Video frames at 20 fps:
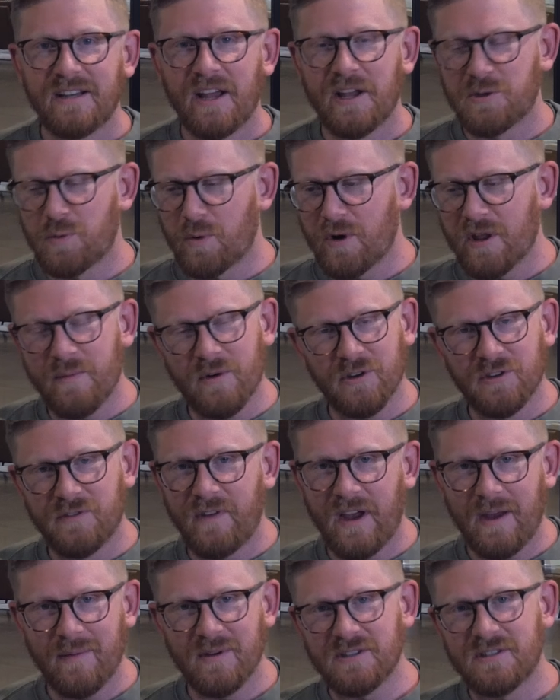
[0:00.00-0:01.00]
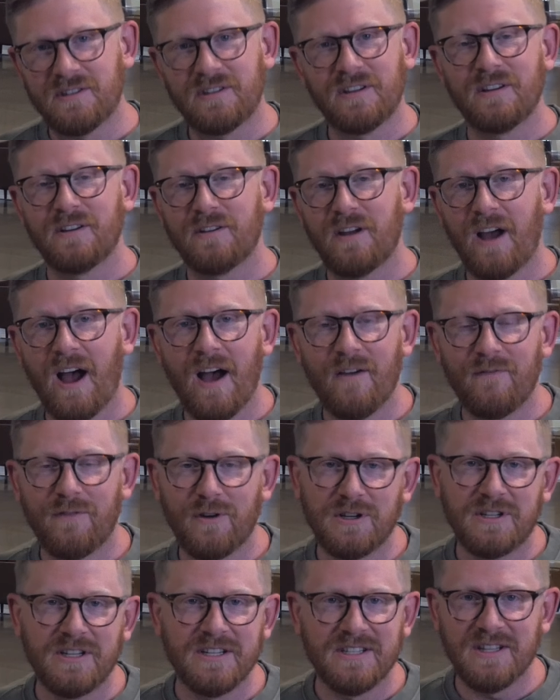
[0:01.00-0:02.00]
It's one of the most famous uh,
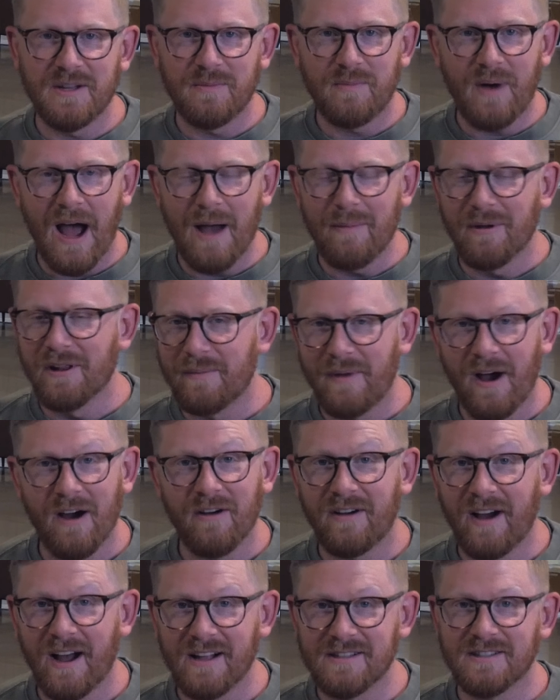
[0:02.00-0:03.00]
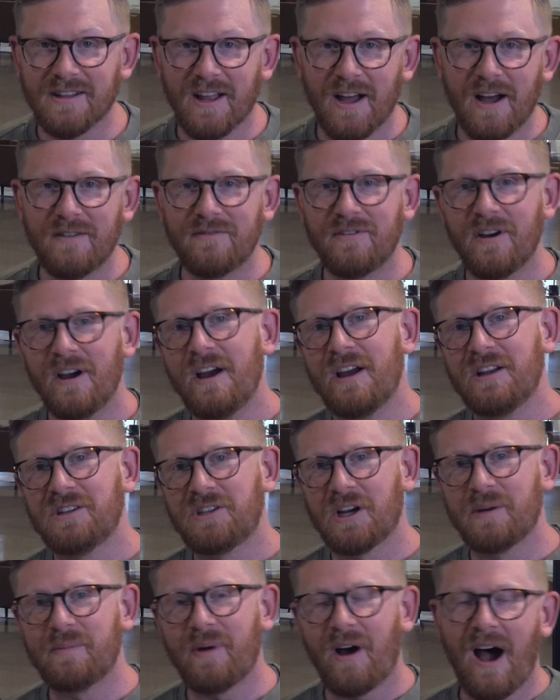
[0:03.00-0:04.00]
verses in the Bible about God's love,
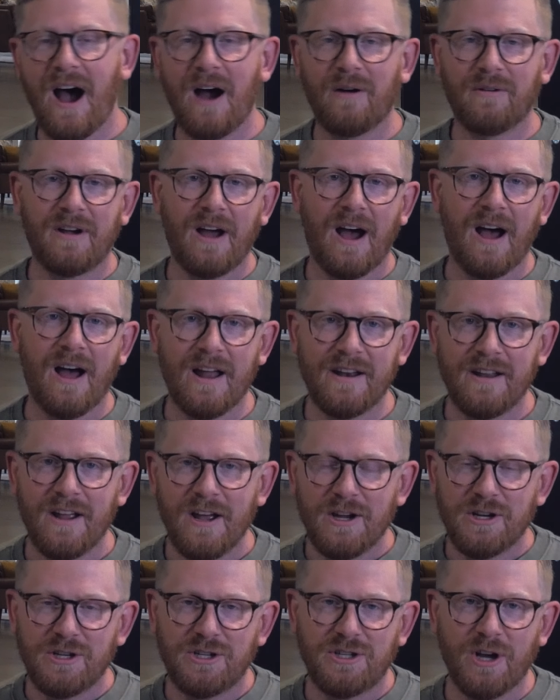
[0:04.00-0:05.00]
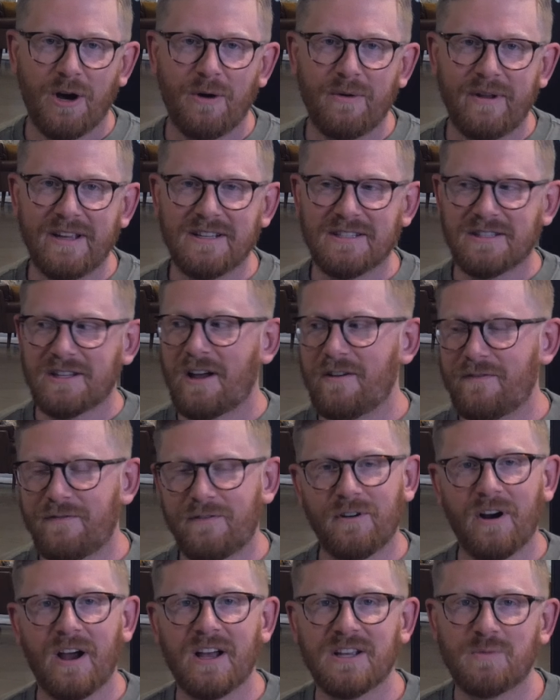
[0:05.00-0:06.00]
talking about how God showed his love
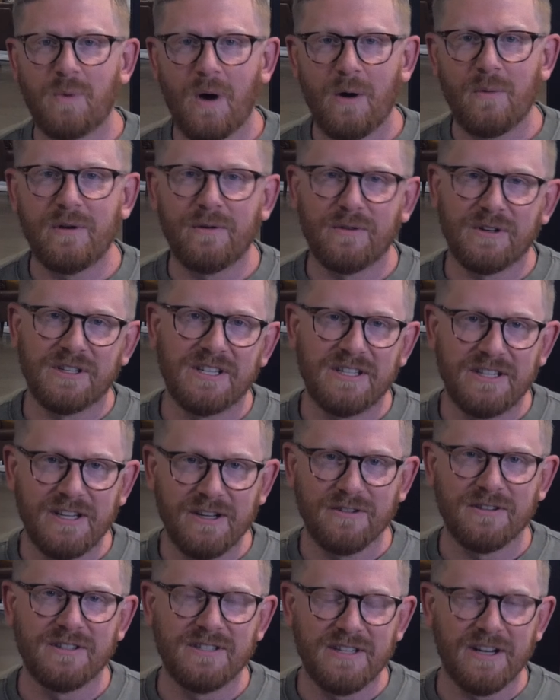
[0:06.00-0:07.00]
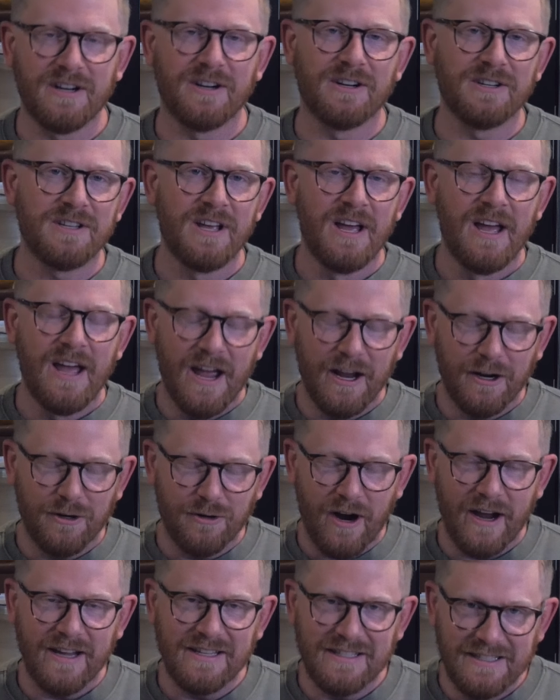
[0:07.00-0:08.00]
for us while we were still sinners and
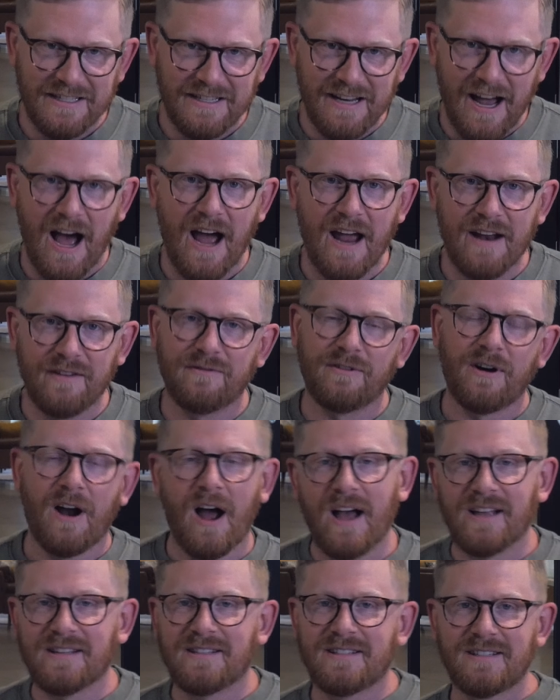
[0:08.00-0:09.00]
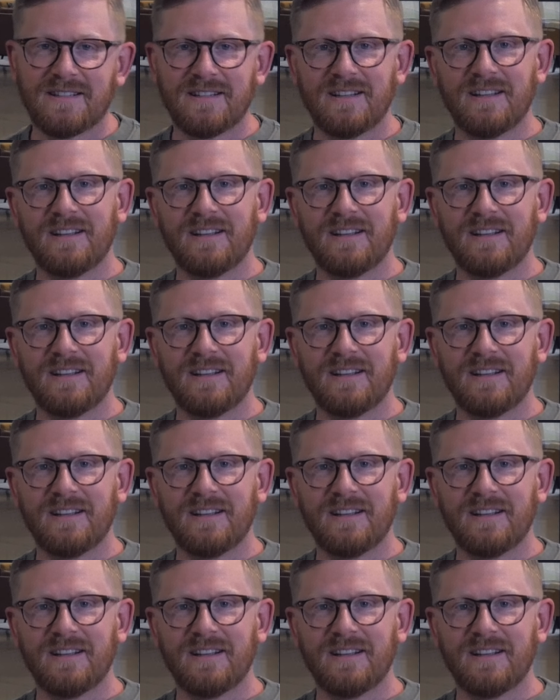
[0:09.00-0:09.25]
Christ died for us.